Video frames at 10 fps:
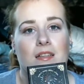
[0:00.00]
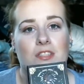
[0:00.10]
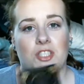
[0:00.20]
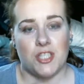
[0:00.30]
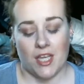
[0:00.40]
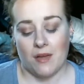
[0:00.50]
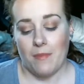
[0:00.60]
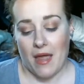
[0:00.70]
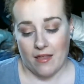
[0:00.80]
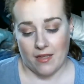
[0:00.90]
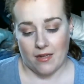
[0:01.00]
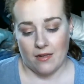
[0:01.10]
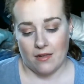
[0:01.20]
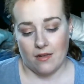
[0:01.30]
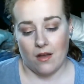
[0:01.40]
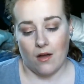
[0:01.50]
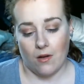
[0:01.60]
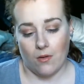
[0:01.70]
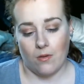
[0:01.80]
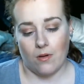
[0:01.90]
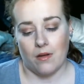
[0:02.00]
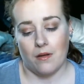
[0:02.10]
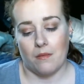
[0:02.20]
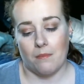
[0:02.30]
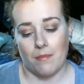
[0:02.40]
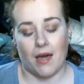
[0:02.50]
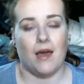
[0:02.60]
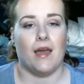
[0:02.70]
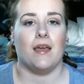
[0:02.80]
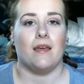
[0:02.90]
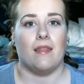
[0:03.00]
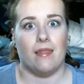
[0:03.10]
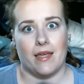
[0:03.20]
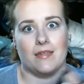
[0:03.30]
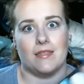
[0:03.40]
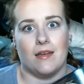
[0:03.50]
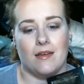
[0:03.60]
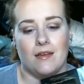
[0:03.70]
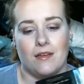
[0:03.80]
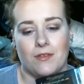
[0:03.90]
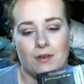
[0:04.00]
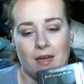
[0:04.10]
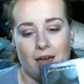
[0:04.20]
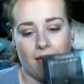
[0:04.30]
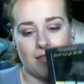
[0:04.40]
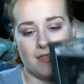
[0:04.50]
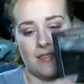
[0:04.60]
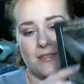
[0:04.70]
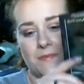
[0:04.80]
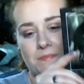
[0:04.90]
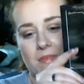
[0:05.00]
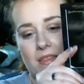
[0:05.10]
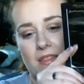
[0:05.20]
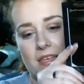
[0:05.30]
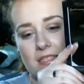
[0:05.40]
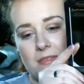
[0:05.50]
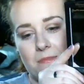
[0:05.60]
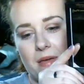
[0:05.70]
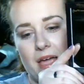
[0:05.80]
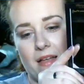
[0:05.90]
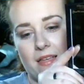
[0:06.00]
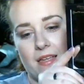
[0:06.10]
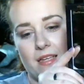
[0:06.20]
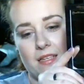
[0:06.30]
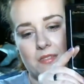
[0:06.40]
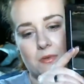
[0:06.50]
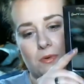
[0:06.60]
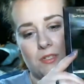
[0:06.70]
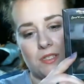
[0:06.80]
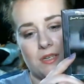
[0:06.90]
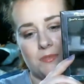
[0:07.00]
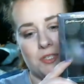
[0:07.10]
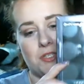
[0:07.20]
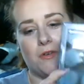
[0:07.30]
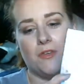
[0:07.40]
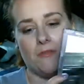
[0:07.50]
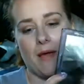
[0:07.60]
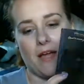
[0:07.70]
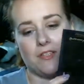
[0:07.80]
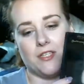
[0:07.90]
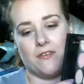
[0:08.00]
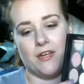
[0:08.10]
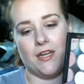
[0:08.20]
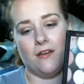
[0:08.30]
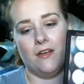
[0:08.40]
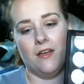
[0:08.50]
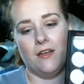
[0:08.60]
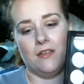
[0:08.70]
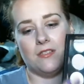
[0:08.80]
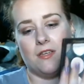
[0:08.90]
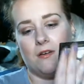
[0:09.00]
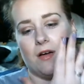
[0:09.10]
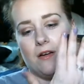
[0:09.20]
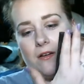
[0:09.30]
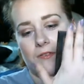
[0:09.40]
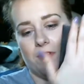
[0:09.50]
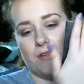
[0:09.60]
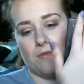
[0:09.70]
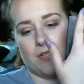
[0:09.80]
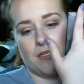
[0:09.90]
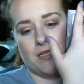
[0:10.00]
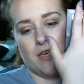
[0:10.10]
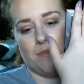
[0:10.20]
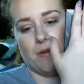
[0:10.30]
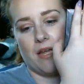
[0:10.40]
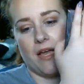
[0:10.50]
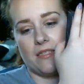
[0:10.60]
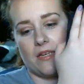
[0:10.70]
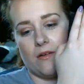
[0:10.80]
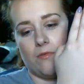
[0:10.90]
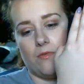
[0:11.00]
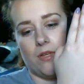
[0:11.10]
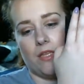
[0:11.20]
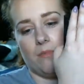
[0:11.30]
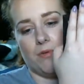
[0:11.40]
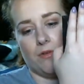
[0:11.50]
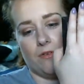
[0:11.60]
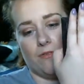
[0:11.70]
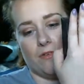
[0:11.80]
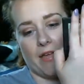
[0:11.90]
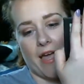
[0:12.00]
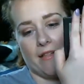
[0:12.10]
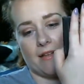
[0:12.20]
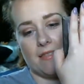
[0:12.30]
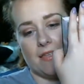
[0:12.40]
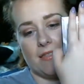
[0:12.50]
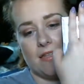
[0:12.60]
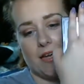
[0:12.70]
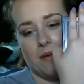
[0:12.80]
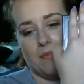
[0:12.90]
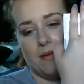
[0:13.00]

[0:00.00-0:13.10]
Cheek Palette. Oh my Lanta, you guys. This palette is gorgeous. I'm just showing you the packaging right now. So I don't know if you can really see it, but it has like a really beautiful galaxy type